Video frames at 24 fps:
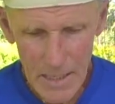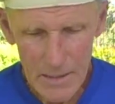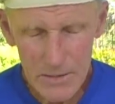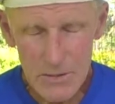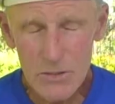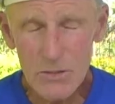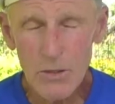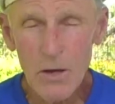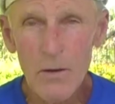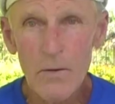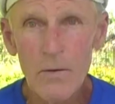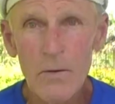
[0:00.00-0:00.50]

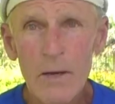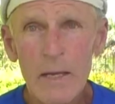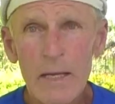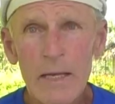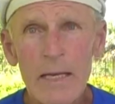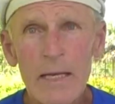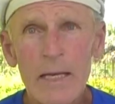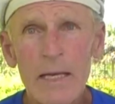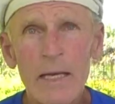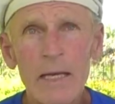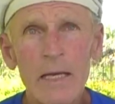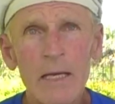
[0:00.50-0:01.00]
So,
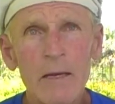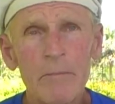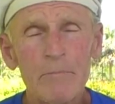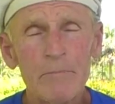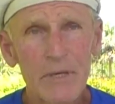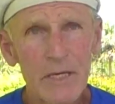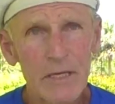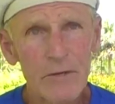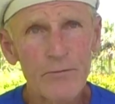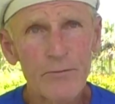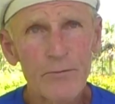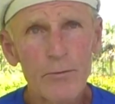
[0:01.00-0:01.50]

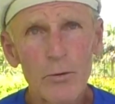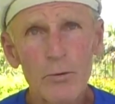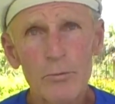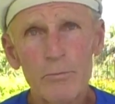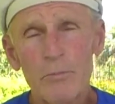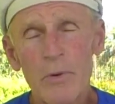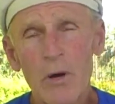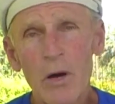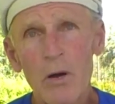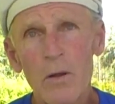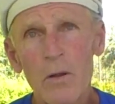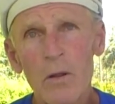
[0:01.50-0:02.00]
big
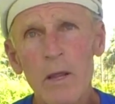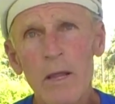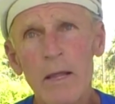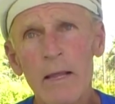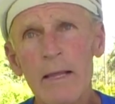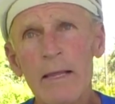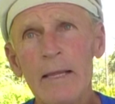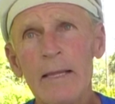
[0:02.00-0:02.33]
fruit bowl.